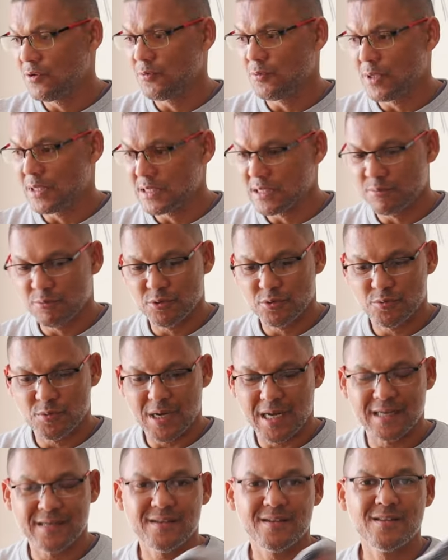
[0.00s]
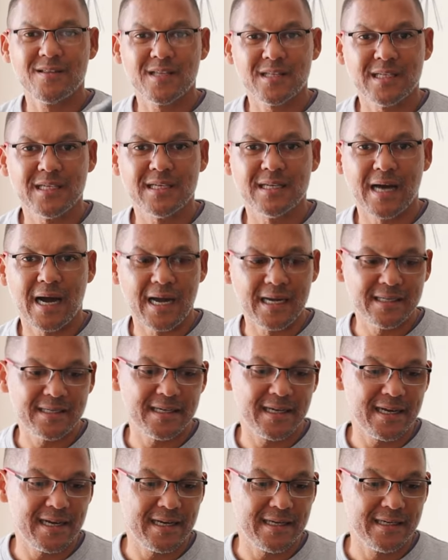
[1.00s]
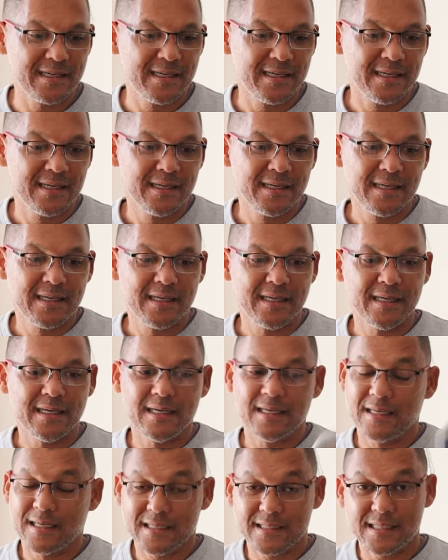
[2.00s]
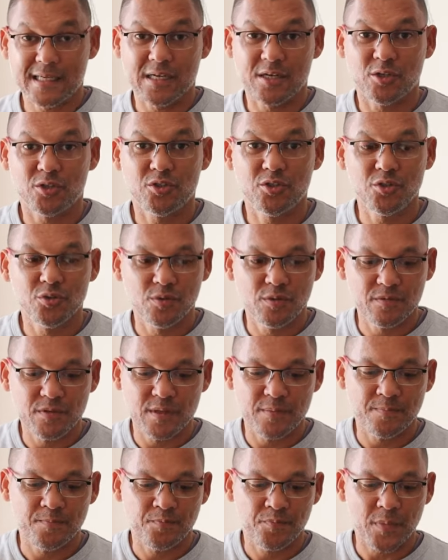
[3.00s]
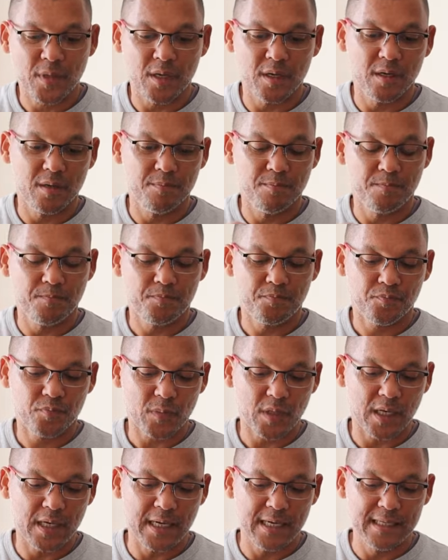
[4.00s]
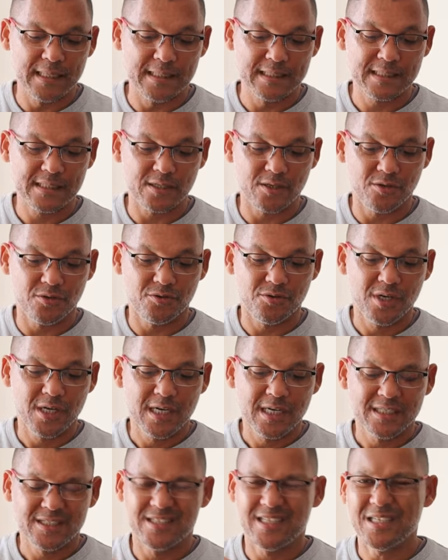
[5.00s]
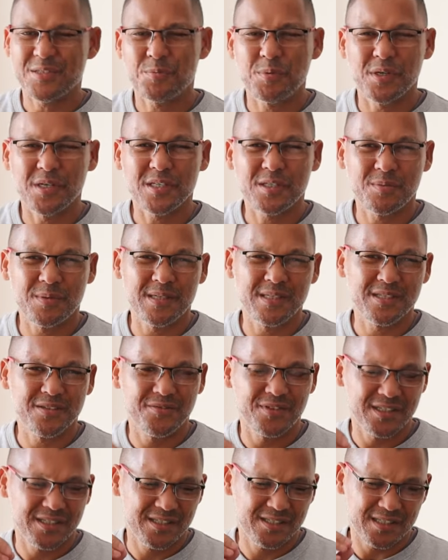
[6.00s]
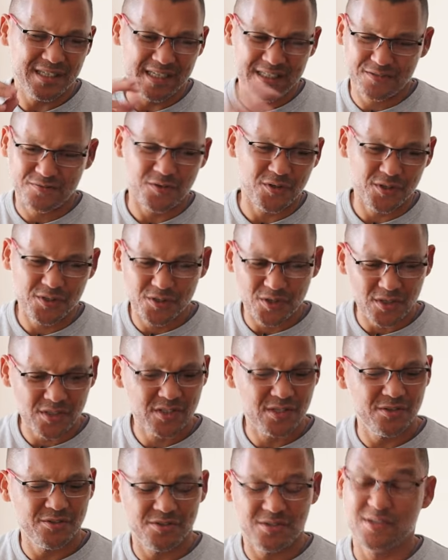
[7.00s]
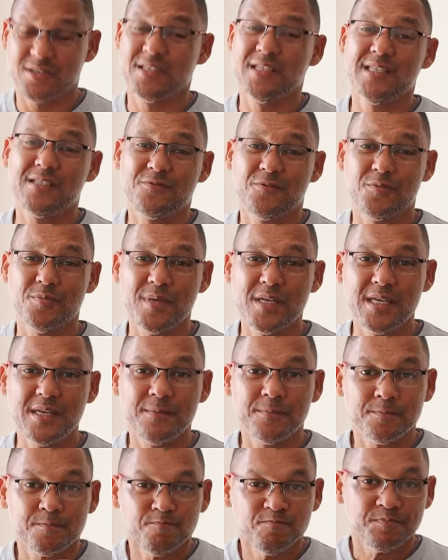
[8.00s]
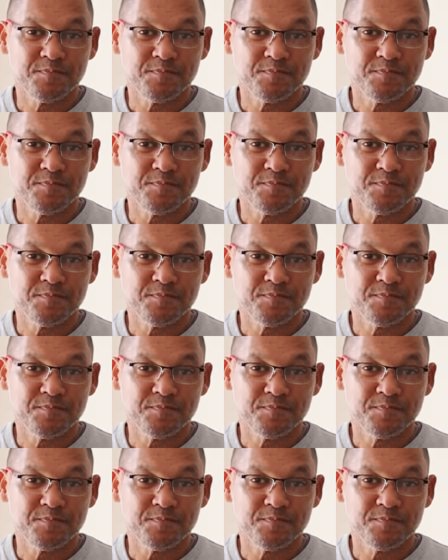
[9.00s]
one's about 139 rand, and like I said, I got two of them, and so that's pretty expensive as far as socks goes, at least for me.